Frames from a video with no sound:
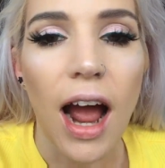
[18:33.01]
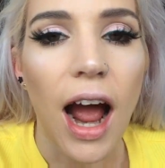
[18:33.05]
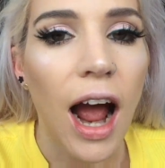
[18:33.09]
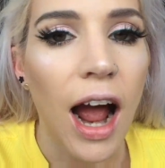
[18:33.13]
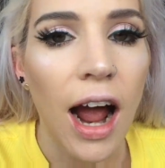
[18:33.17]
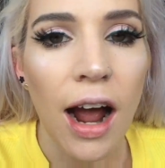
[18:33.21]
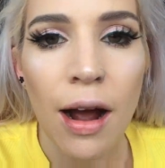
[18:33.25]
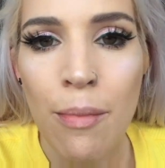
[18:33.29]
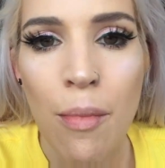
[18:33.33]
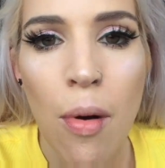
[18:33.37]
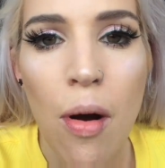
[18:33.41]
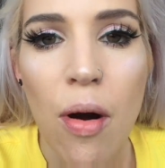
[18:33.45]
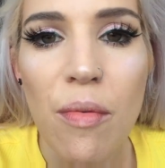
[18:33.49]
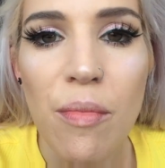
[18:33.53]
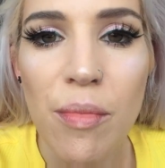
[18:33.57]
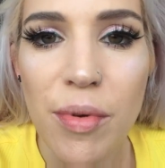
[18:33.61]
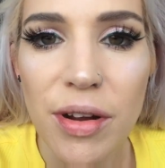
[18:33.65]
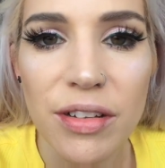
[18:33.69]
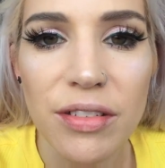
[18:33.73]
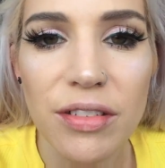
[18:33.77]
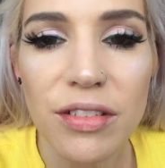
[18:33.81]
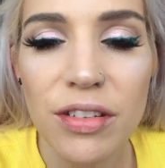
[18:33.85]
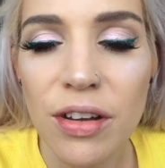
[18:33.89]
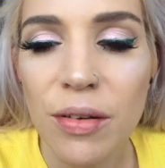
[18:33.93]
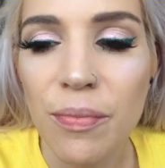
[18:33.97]
our
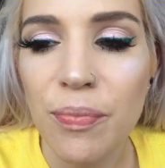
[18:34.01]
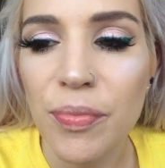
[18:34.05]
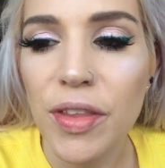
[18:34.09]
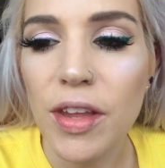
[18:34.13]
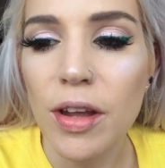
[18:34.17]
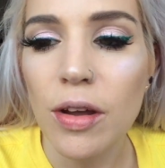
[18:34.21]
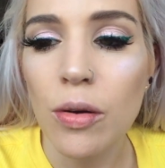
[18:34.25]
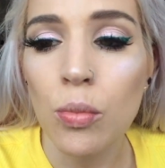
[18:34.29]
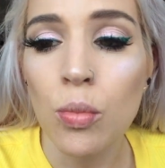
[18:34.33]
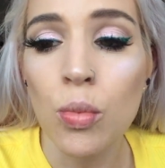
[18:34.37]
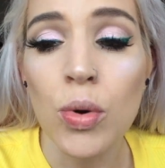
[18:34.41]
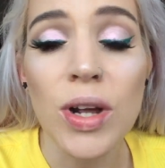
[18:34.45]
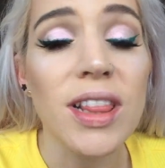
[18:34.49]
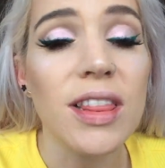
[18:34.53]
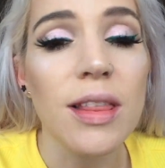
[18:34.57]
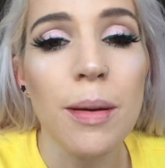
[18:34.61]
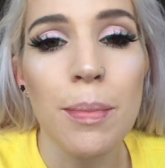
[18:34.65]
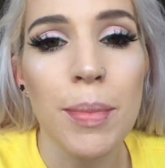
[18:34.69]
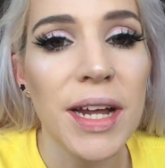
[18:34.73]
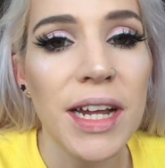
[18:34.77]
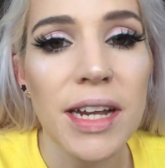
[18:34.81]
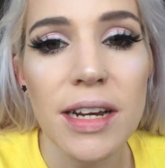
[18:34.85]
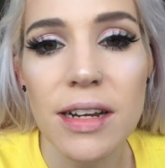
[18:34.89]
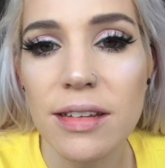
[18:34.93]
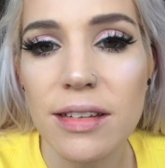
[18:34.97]
moment with the
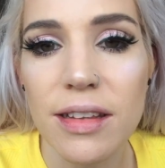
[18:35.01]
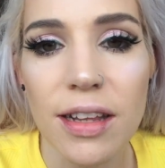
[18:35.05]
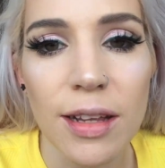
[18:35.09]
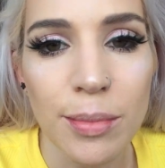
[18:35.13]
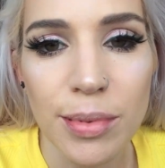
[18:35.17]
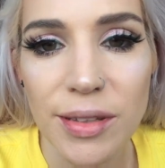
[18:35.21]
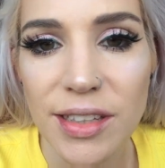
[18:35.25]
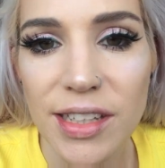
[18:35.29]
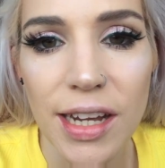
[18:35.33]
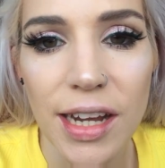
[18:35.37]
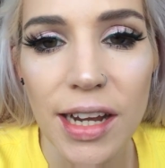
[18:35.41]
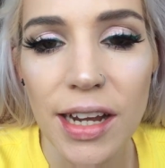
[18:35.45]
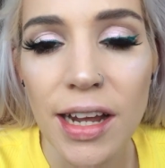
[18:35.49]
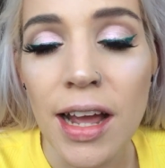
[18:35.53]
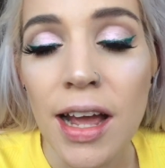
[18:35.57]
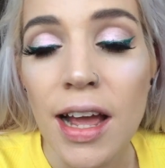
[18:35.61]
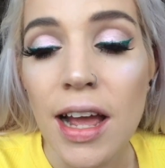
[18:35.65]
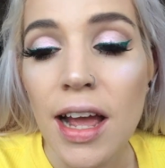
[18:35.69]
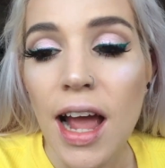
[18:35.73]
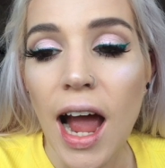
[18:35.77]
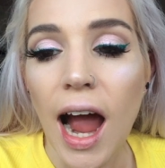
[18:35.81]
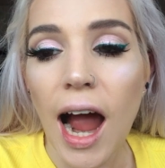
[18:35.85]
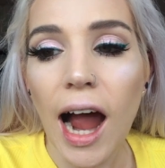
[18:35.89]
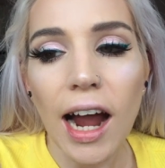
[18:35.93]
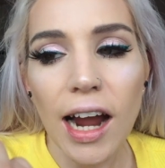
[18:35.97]
penis lipstick.
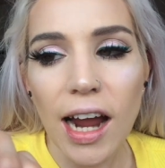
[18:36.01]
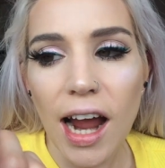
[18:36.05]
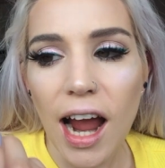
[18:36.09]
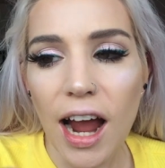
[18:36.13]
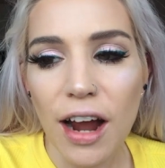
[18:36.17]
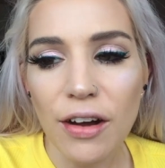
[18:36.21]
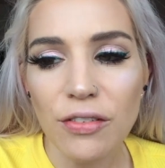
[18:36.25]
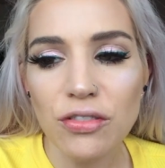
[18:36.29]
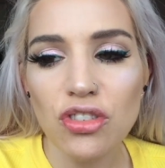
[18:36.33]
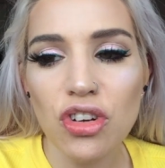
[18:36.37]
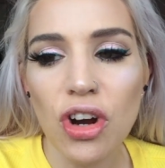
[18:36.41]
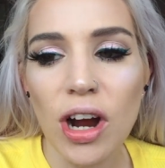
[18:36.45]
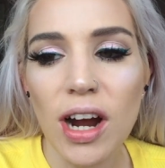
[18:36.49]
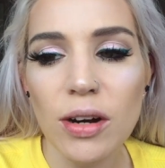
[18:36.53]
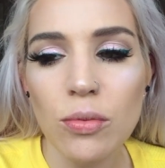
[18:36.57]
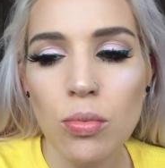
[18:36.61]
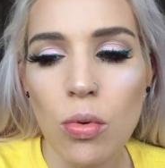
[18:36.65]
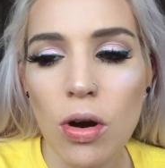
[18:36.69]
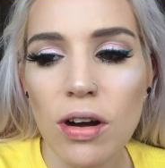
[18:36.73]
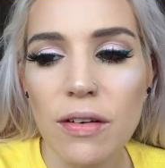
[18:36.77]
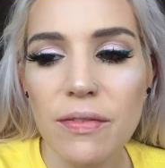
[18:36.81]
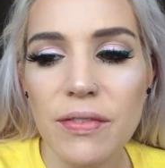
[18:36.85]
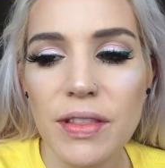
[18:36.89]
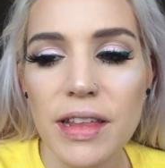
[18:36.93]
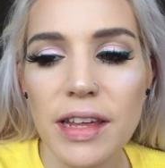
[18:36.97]
I have tried
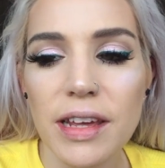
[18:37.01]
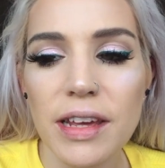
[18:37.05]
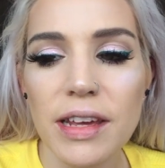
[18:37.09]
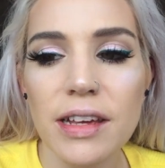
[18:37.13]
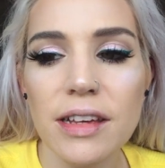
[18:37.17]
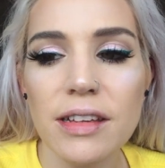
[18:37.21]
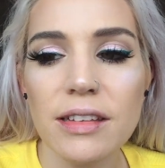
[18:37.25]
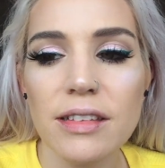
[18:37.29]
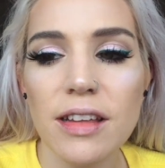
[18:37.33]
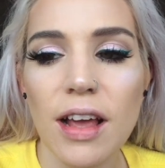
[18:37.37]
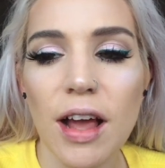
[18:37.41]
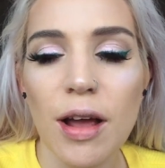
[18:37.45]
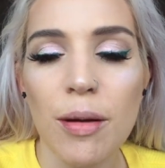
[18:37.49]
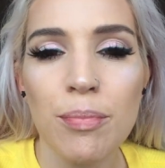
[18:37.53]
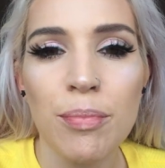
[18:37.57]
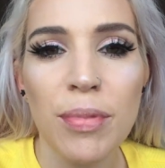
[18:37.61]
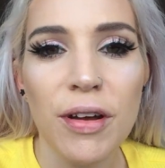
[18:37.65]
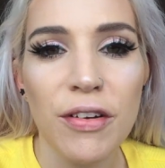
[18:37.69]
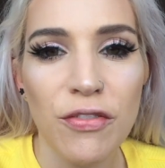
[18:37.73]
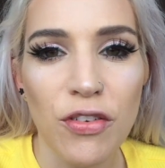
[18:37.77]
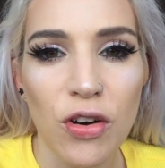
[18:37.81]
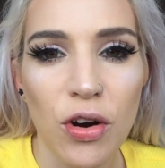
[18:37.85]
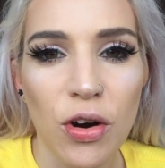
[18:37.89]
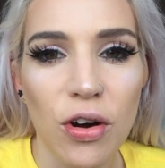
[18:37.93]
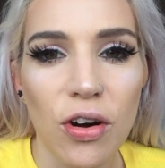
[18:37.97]
one of these
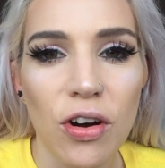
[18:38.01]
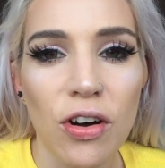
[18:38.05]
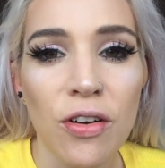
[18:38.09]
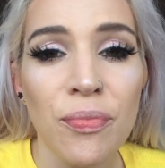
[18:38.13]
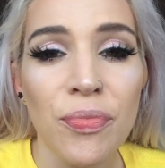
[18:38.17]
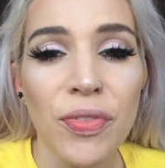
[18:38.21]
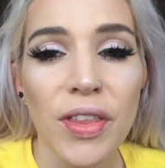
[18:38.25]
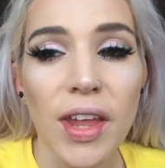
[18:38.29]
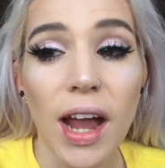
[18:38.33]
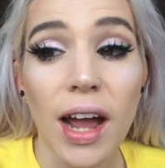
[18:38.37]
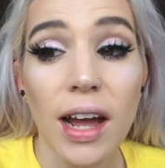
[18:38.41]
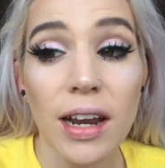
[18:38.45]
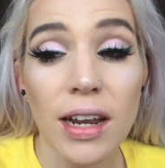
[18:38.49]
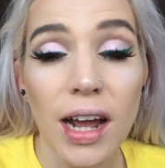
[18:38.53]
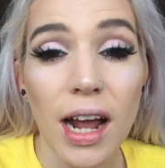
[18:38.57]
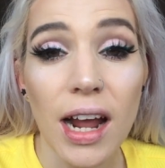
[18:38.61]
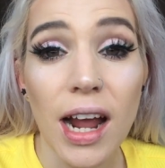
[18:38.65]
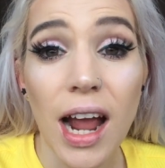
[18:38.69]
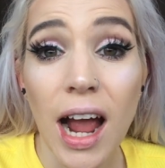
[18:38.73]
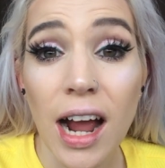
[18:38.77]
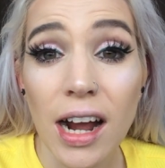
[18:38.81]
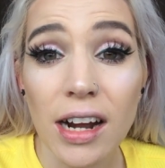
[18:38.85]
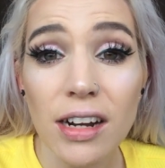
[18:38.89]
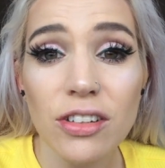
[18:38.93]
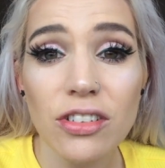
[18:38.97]
before and I
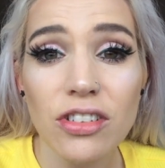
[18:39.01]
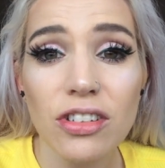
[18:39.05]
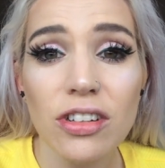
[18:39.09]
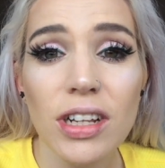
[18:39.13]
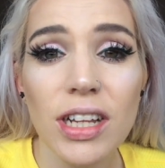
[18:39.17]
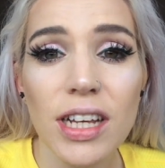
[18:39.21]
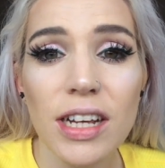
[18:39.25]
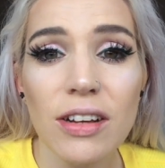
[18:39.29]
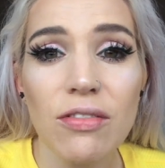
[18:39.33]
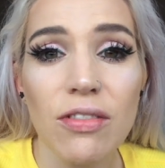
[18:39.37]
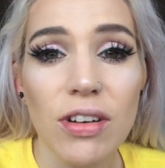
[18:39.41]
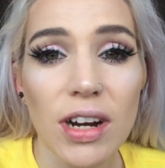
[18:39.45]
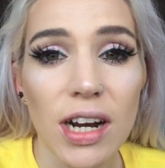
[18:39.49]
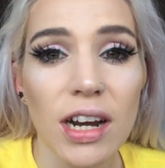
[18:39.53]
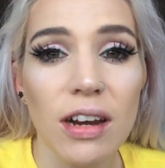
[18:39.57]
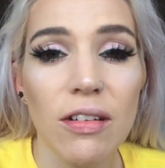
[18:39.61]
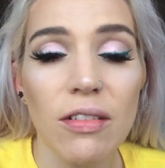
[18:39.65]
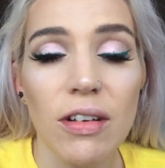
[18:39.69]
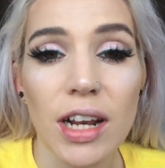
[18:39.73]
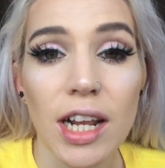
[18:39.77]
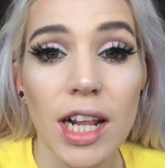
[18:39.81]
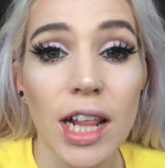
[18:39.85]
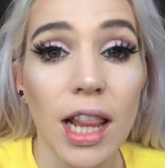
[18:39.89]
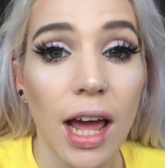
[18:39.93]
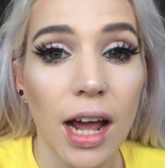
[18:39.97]
actually really,
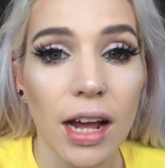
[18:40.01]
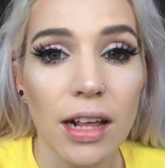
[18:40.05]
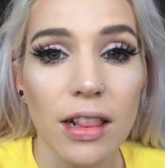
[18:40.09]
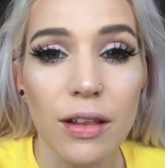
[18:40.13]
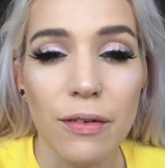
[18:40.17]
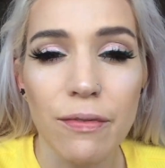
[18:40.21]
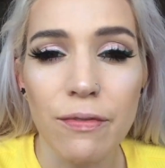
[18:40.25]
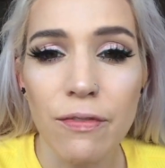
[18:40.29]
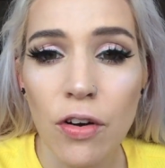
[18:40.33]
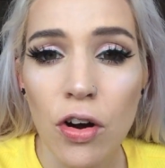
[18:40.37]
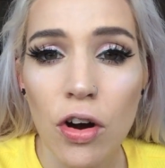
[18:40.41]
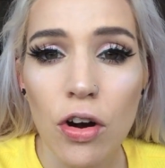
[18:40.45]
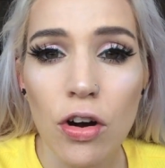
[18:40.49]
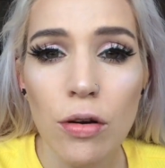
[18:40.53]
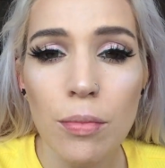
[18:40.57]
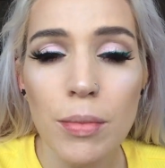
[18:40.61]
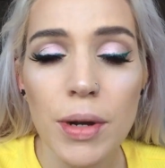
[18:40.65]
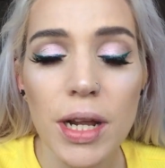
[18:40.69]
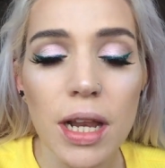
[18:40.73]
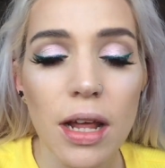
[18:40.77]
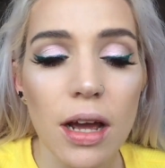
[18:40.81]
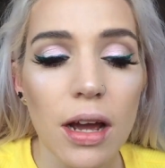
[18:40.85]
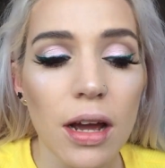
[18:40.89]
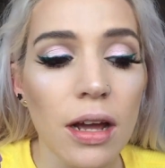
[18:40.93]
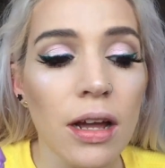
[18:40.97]
really like the
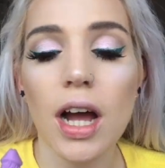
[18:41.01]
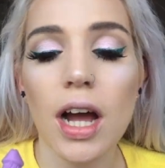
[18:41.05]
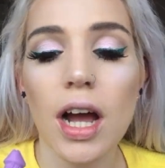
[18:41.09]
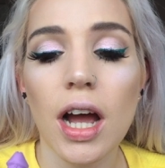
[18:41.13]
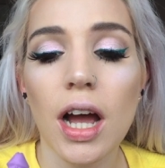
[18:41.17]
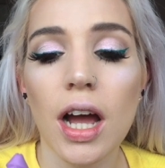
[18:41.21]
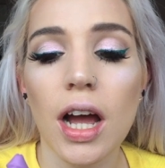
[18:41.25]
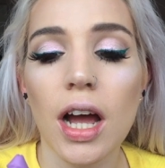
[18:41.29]
formula.